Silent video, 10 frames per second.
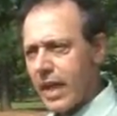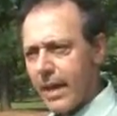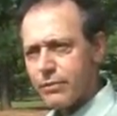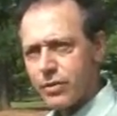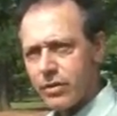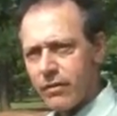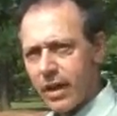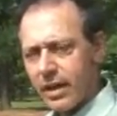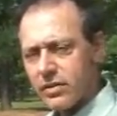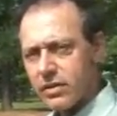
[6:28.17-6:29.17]
capture
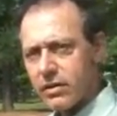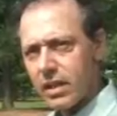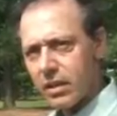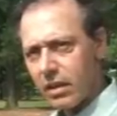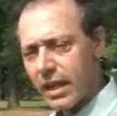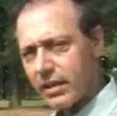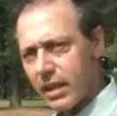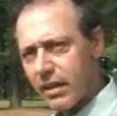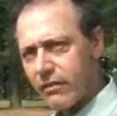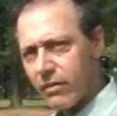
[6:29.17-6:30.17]
device and collect
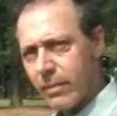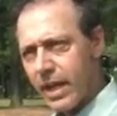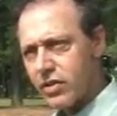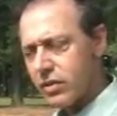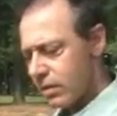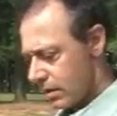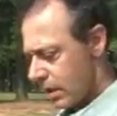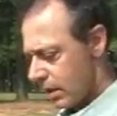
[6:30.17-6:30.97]
that information